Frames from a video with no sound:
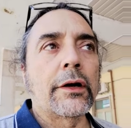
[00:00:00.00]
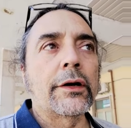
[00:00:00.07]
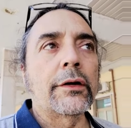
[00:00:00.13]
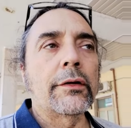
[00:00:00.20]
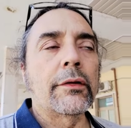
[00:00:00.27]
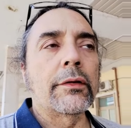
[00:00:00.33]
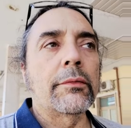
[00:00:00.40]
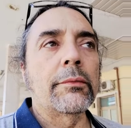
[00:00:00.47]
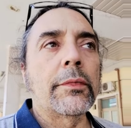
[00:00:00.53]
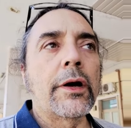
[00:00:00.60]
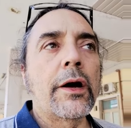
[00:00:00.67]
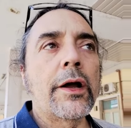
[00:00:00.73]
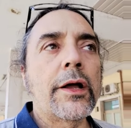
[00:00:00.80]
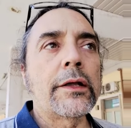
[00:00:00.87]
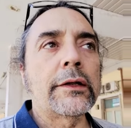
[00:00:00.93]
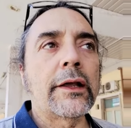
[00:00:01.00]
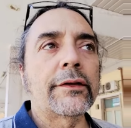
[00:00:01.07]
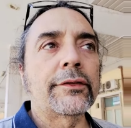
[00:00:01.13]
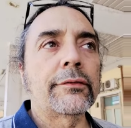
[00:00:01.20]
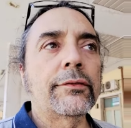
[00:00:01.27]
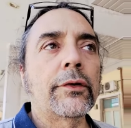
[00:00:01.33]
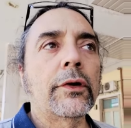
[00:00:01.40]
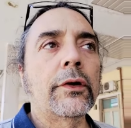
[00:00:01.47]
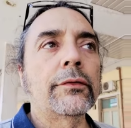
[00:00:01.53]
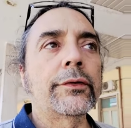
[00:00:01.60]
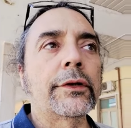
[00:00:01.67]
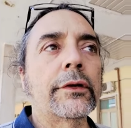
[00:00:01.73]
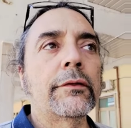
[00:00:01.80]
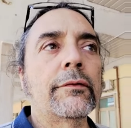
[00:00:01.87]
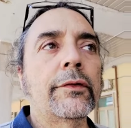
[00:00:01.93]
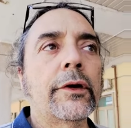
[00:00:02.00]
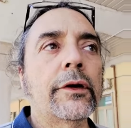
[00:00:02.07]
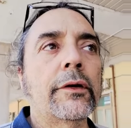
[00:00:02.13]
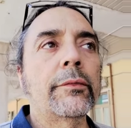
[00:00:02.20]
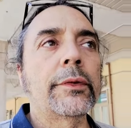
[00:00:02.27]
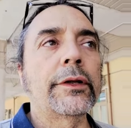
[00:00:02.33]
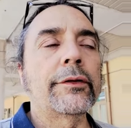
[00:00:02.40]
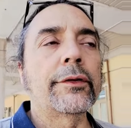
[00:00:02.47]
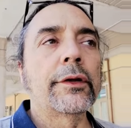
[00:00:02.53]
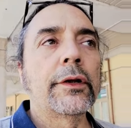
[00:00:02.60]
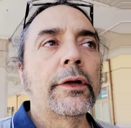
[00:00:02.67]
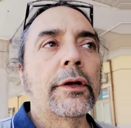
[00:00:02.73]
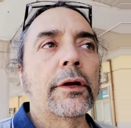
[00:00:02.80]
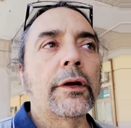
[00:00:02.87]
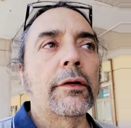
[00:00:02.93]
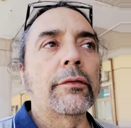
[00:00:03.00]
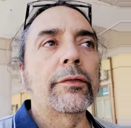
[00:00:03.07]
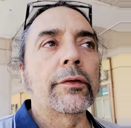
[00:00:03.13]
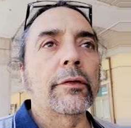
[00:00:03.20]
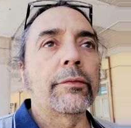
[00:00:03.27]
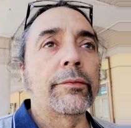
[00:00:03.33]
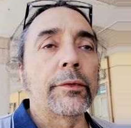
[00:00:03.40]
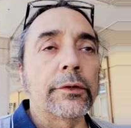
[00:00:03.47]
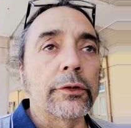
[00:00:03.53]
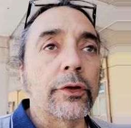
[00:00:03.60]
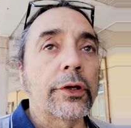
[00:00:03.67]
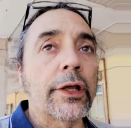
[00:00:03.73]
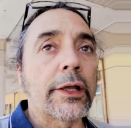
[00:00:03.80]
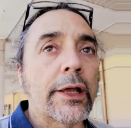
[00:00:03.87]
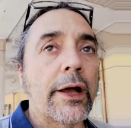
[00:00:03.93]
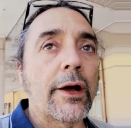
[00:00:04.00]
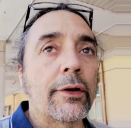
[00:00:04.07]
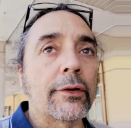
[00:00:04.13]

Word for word: our mind has evolved an environment of, of, looking